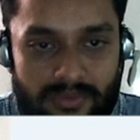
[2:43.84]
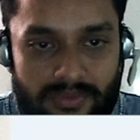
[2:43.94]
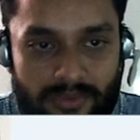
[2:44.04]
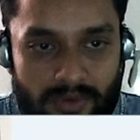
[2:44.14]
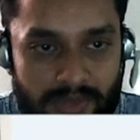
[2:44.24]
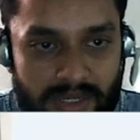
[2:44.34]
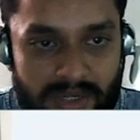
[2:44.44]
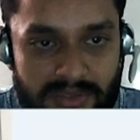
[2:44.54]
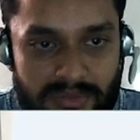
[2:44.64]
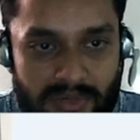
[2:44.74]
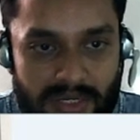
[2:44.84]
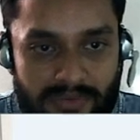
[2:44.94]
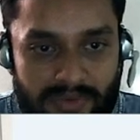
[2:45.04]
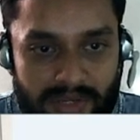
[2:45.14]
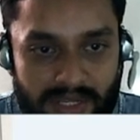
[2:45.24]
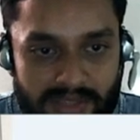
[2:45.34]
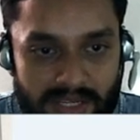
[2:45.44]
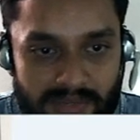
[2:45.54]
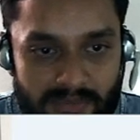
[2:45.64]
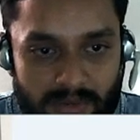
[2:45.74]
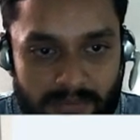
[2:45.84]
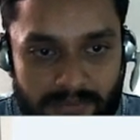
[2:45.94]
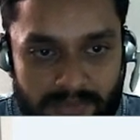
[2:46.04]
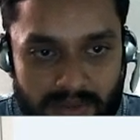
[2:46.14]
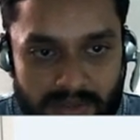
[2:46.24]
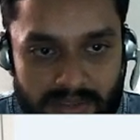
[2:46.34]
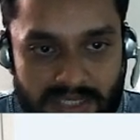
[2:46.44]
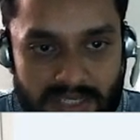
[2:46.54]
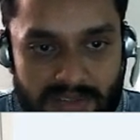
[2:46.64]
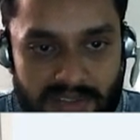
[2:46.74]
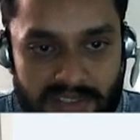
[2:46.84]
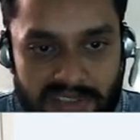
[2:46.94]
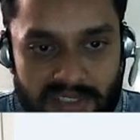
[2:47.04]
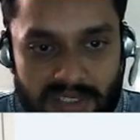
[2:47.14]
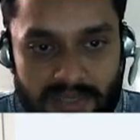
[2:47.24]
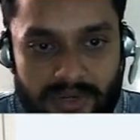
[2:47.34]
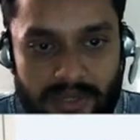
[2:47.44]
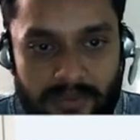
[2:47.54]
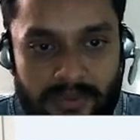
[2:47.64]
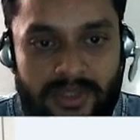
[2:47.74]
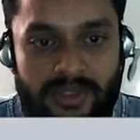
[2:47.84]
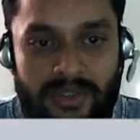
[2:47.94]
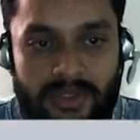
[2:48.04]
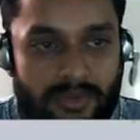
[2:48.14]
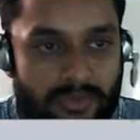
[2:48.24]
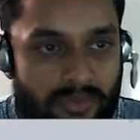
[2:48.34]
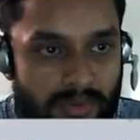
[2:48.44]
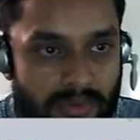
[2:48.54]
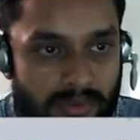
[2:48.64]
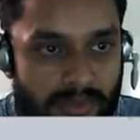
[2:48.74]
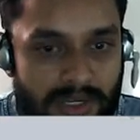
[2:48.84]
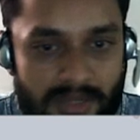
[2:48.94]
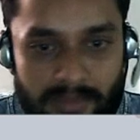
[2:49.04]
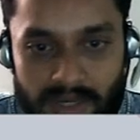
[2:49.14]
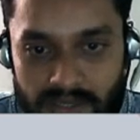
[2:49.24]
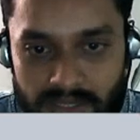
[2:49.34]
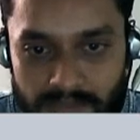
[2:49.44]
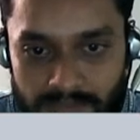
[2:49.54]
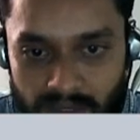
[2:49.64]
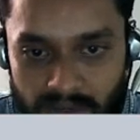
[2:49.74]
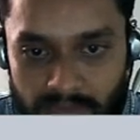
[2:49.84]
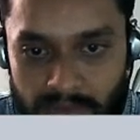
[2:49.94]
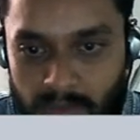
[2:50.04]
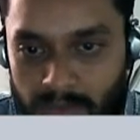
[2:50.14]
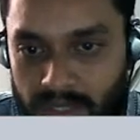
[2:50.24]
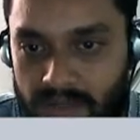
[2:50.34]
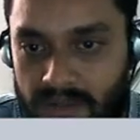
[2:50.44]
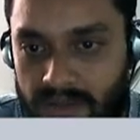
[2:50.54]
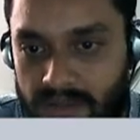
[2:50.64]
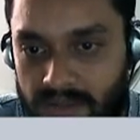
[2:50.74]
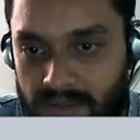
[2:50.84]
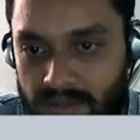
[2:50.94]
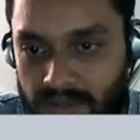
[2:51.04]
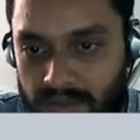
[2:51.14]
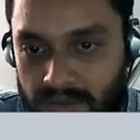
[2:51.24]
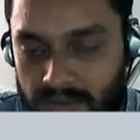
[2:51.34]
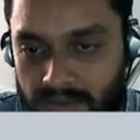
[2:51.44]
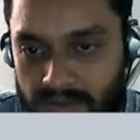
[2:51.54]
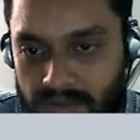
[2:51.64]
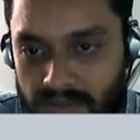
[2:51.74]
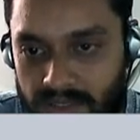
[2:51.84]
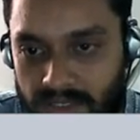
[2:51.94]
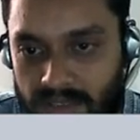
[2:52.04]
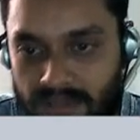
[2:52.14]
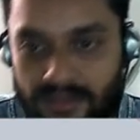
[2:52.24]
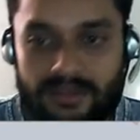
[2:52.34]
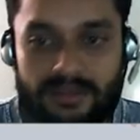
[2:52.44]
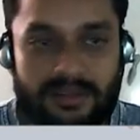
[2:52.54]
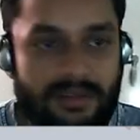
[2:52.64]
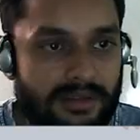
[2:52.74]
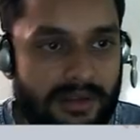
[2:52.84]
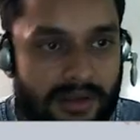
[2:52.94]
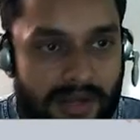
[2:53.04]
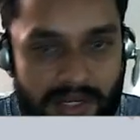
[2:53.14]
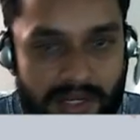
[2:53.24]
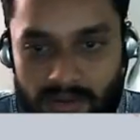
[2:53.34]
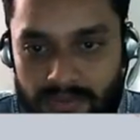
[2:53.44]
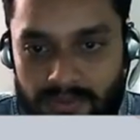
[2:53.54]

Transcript: from here it is 25, and then from the center it is 35. So ultimately we have to make the line of